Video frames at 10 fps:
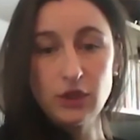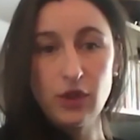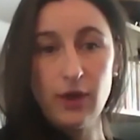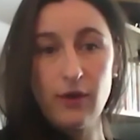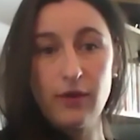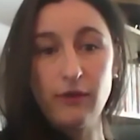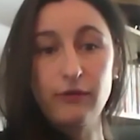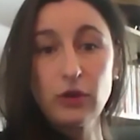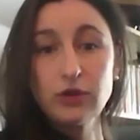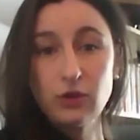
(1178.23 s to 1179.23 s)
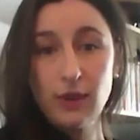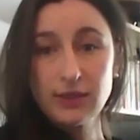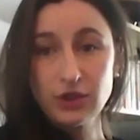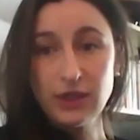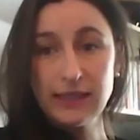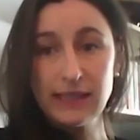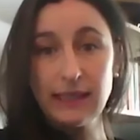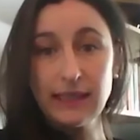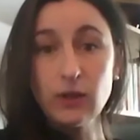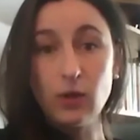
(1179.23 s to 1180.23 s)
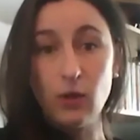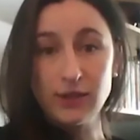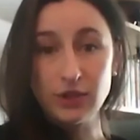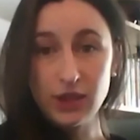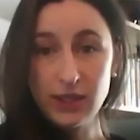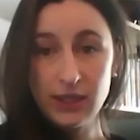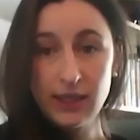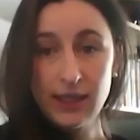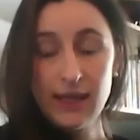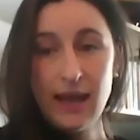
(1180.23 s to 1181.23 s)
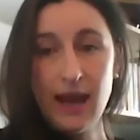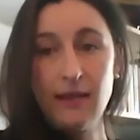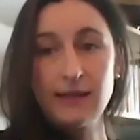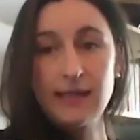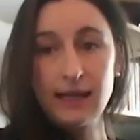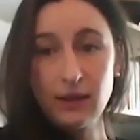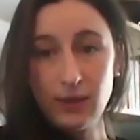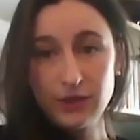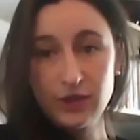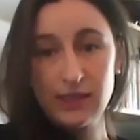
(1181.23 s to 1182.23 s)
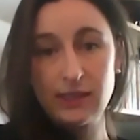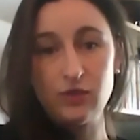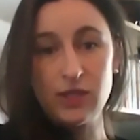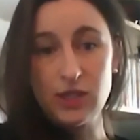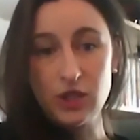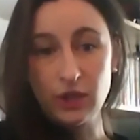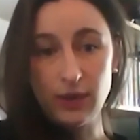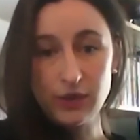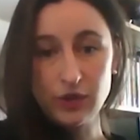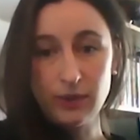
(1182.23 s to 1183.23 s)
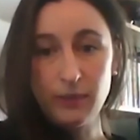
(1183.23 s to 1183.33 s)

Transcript: So the first question is a legal question, and the second question is a strategic question.